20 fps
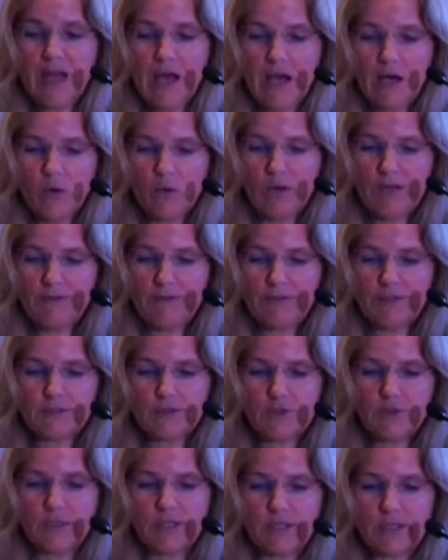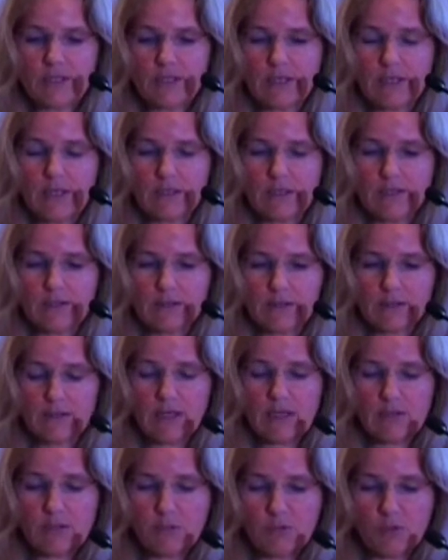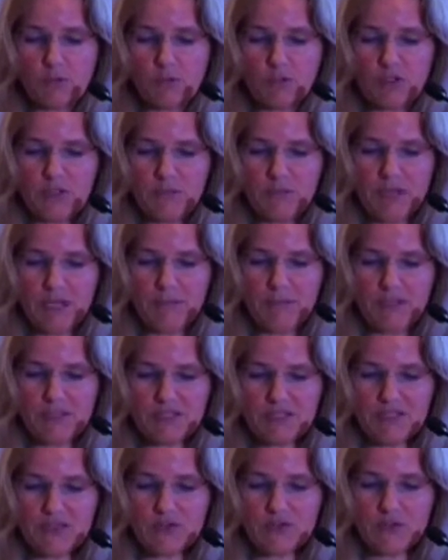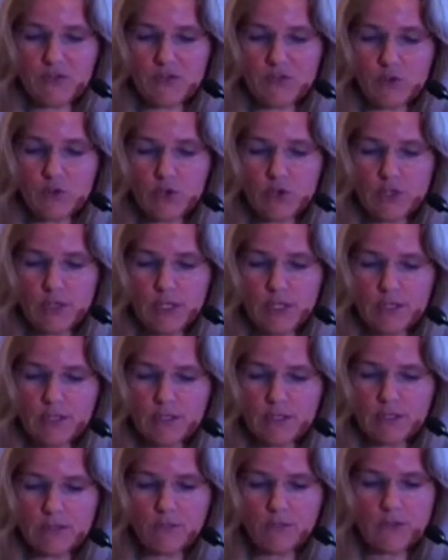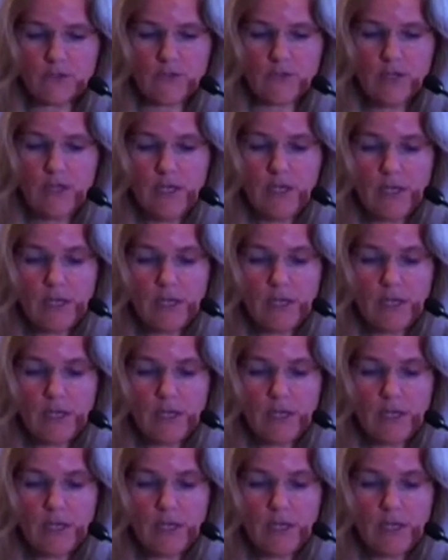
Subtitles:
However, during cardiopulmonary bypass is associated with